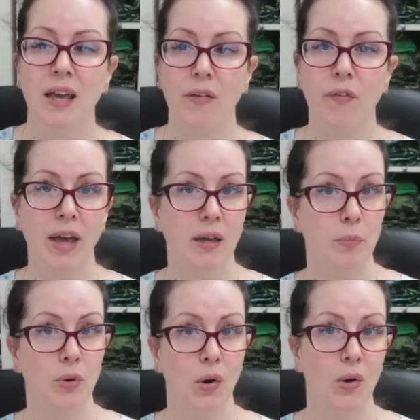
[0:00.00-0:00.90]
If I had
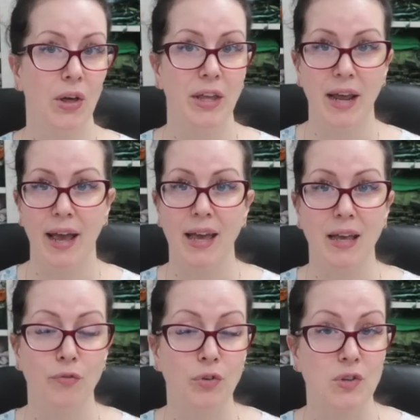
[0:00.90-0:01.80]
put on a
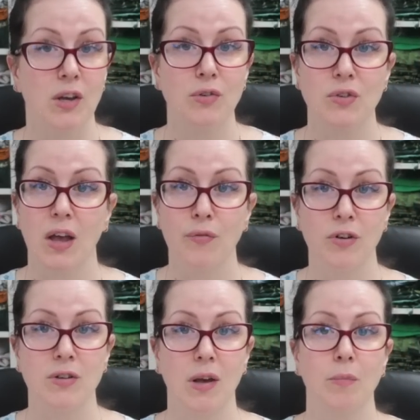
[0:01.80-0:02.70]
full circle skirt, for
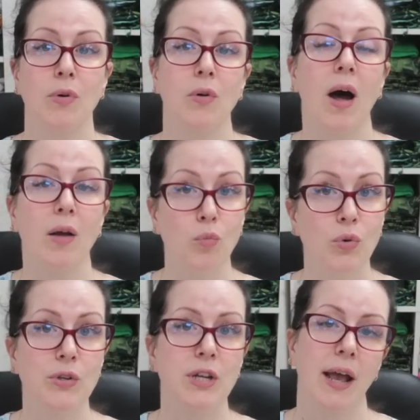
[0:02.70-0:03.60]
example, I
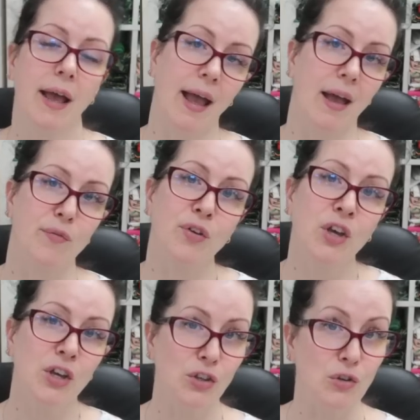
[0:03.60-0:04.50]
would have
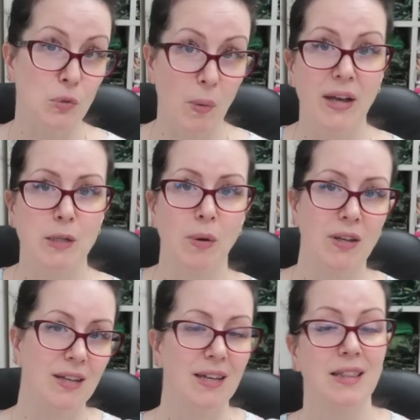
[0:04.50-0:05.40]
used bias
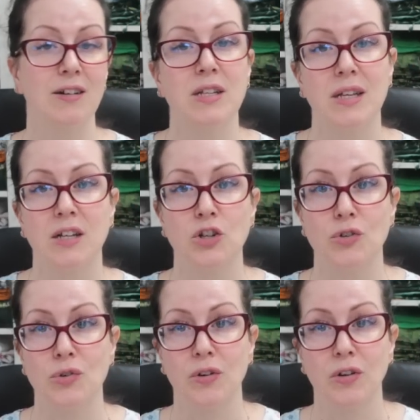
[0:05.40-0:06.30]
binding, and there is a
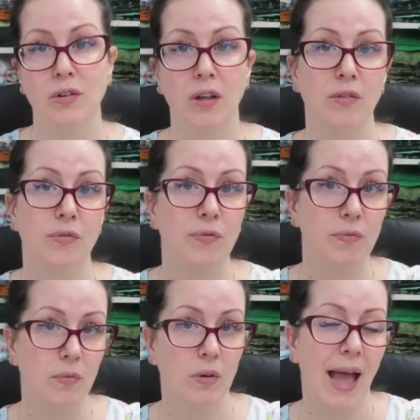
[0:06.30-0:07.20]
tutorial of
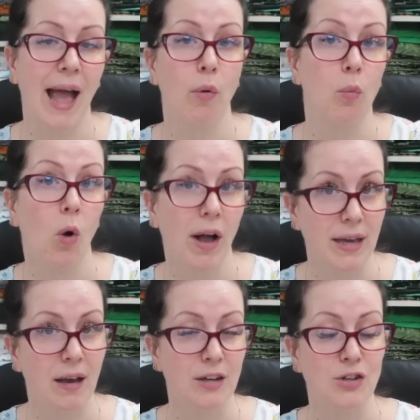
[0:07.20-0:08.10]
how and
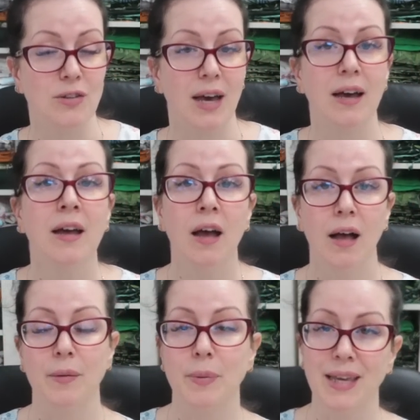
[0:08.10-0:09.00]
why I do that
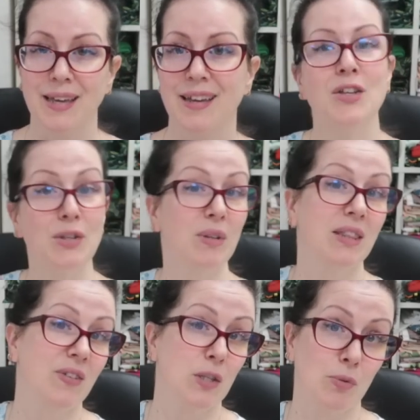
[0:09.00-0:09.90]
up here. So with the
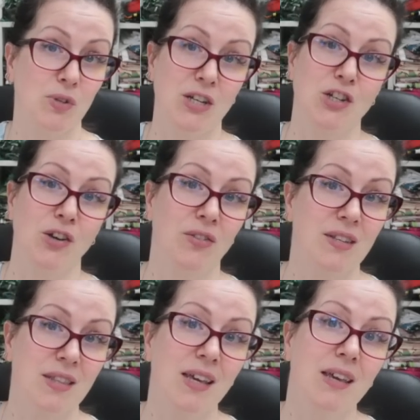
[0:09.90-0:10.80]
visible stitching on the
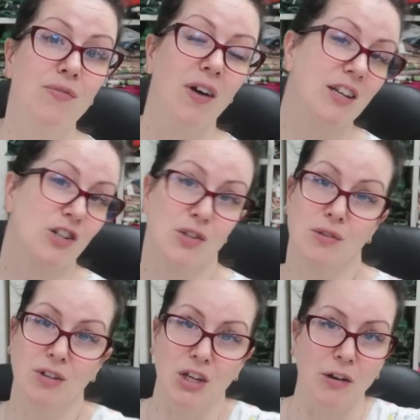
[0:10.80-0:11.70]
sleeve, I just,
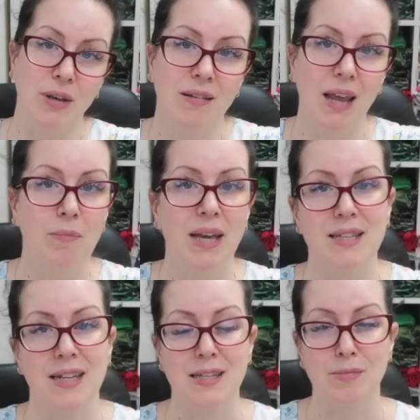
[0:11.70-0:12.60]
you know, it made
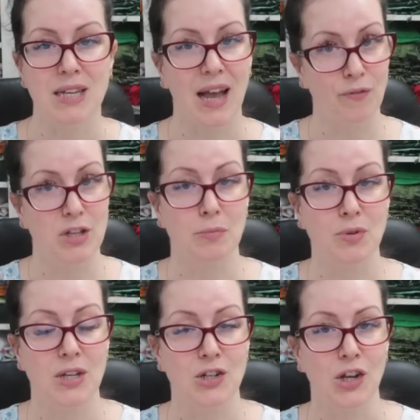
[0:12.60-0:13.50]
sense to me to have visible
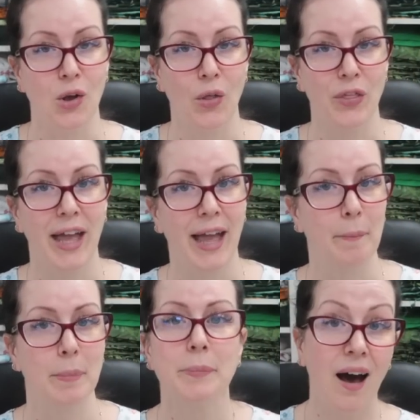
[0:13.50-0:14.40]
stitching on the
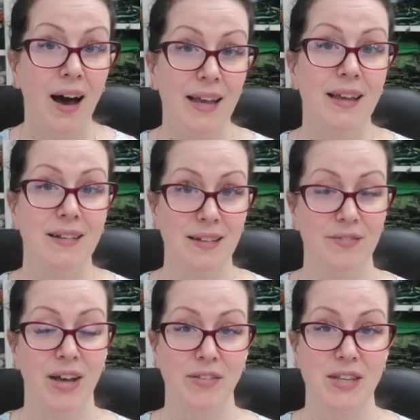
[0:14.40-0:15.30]
hem. I love
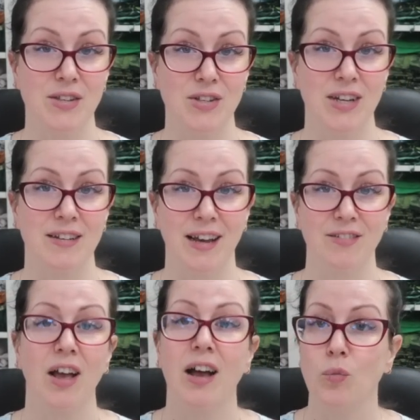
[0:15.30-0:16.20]
how this has turned
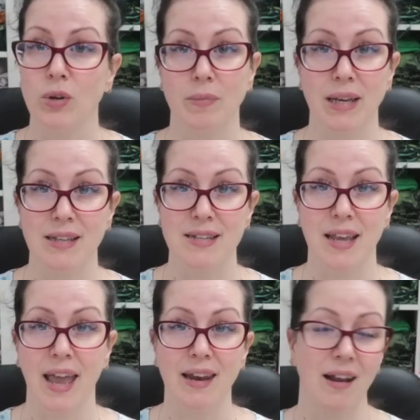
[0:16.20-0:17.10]
out. I will make this
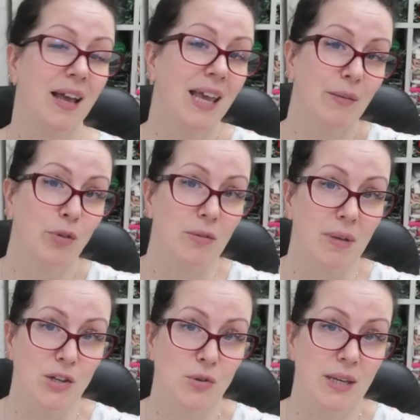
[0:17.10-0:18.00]
again. I am going to
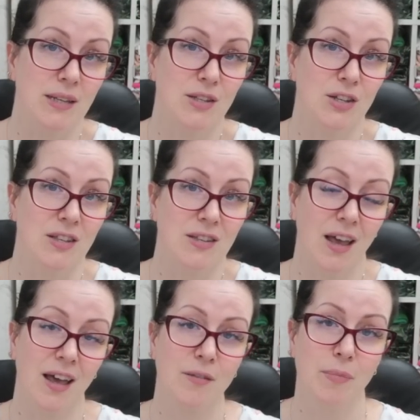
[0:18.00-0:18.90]
make tweaks to the
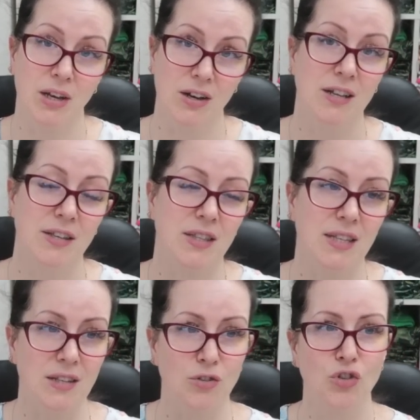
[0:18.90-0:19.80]
skirt because
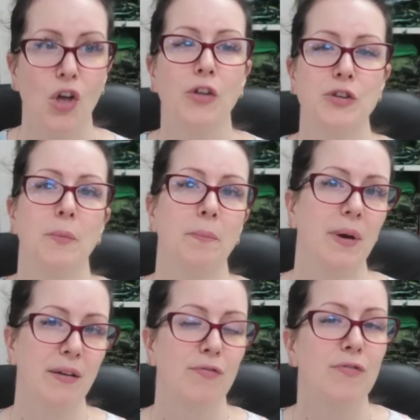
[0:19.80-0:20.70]
this is not
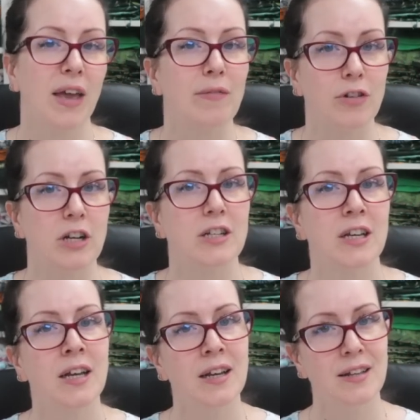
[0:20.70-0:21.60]
my favourite
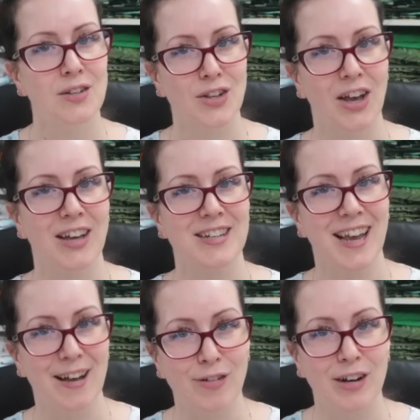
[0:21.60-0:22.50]
skirt
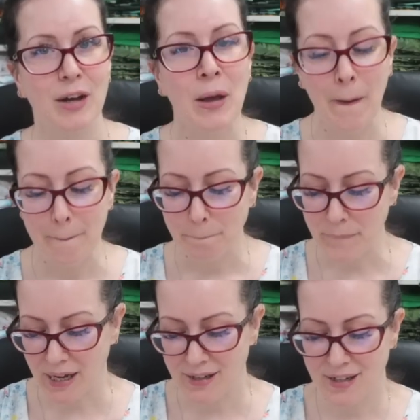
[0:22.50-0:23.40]
ever,
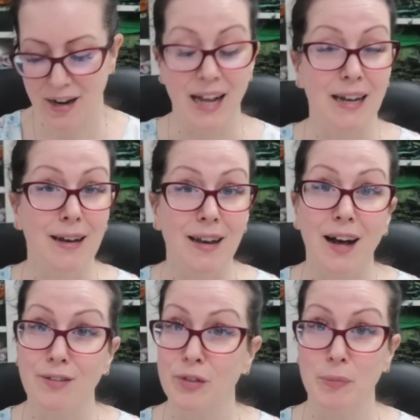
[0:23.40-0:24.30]
but I
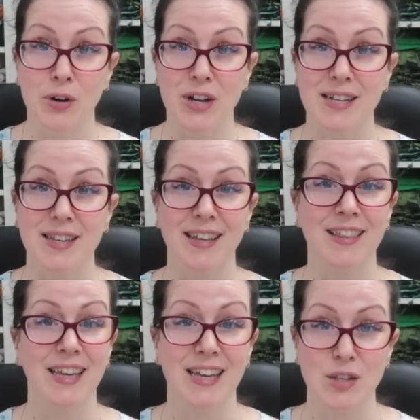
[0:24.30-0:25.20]
love the bodice. I
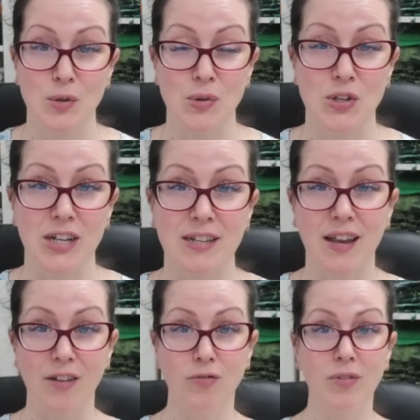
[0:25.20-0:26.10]
think it's gorgeous.
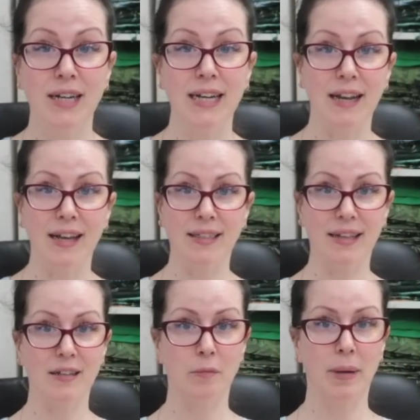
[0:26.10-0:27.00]
I really like the
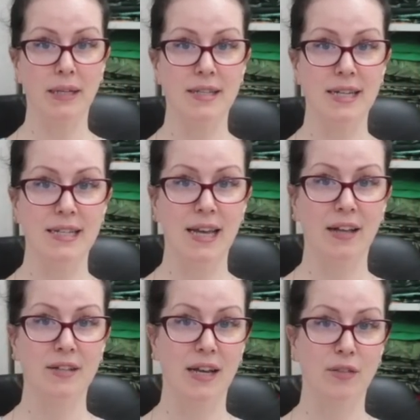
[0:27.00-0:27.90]
little button
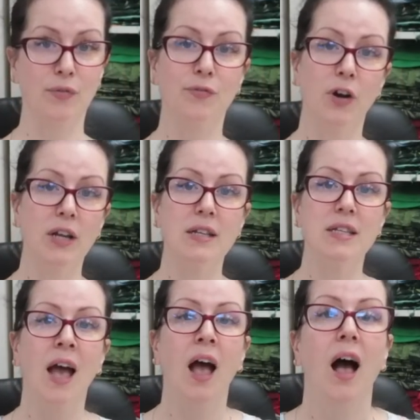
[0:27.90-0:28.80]
detail down the front.
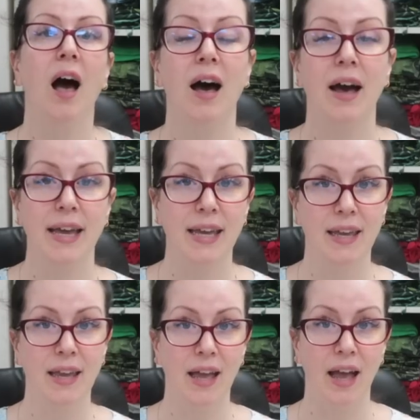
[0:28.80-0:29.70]

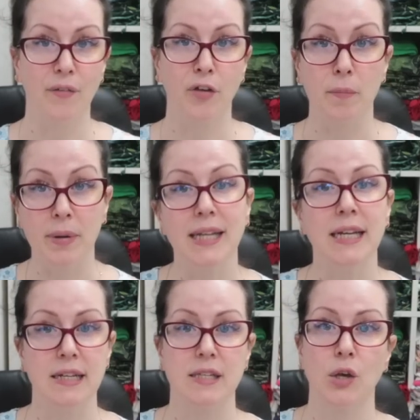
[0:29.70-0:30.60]
I have
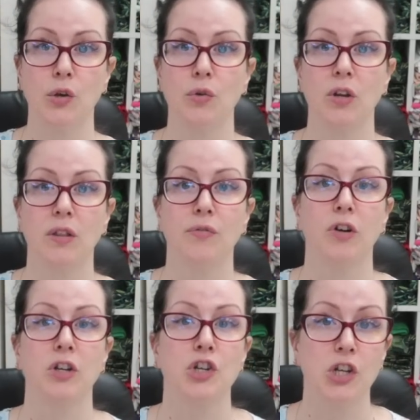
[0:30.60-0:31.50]
completely sewn the
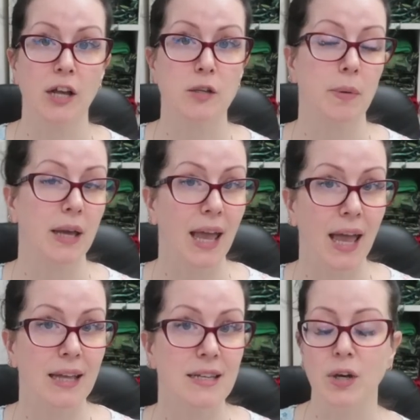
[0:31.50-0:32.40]
front shut by
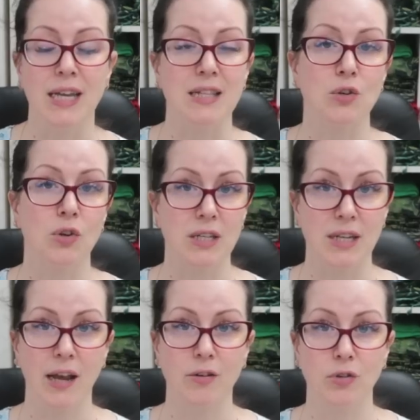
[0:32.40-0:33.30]
hand. It's not
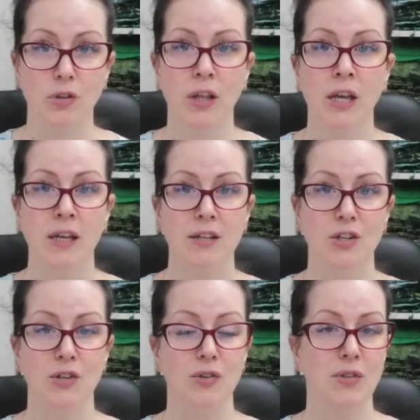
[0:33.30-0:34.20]
integral
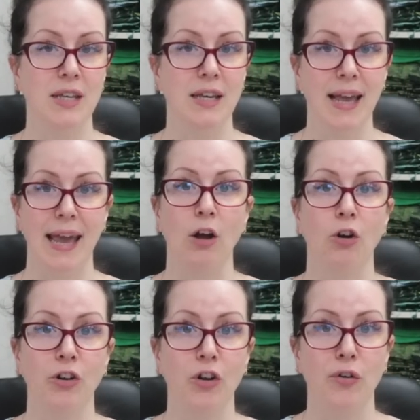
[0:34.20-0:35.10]
to the getting
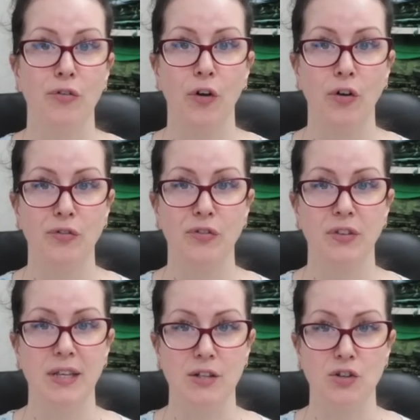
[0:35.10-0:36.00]
on and off of
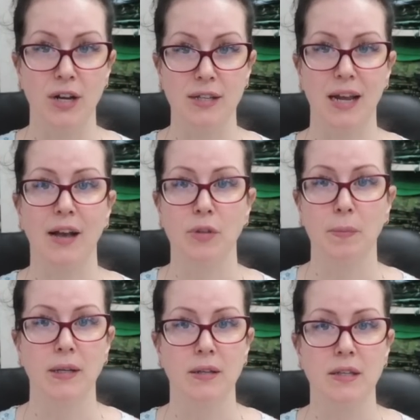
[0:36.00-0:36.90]
this dress to have the
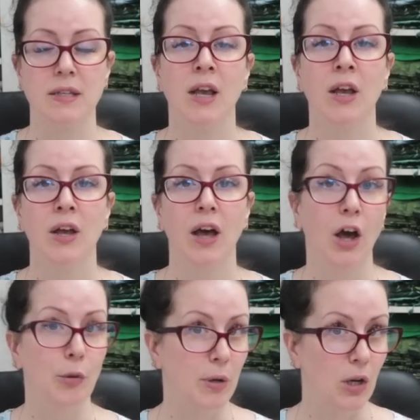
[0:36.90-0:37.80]
buttons
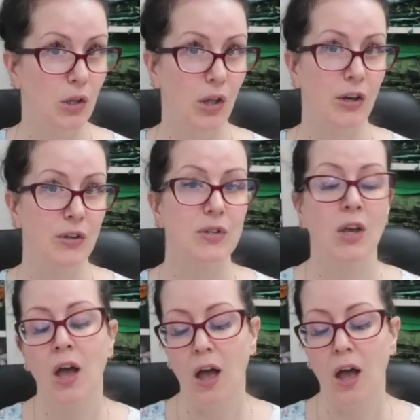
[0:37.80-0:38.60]
open and close.